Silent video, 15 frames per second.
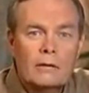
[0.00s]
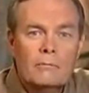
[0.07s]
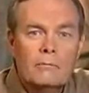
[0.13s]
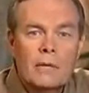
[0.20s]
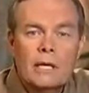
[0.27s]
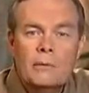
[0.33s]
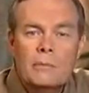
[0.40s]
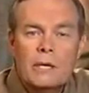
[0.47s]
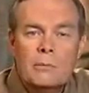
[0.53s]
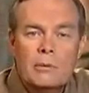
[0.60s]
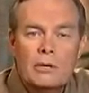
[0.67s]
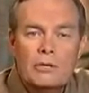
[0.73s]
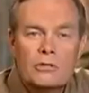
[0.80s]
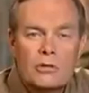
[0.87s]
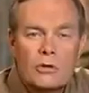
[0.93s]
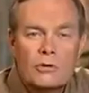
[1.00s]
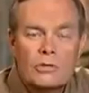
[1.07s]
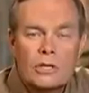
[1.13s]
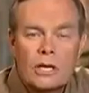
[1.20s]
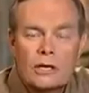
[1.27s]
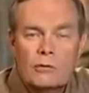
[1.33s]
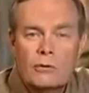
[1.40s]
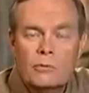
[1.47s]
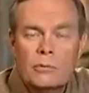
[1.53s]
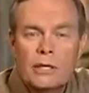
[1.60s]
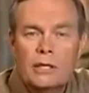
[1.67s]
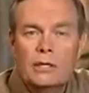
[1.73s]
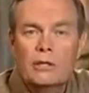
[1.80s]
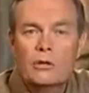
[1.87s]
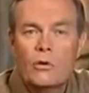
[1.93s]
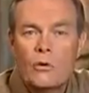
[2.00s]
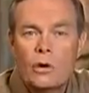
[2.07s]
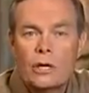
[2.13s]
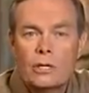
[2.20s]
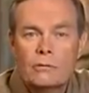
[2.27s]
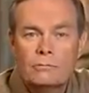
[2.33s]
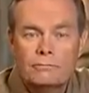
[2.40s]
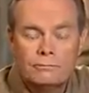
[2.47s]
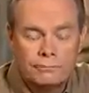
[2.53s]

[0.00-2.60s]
many people associate with being anointed.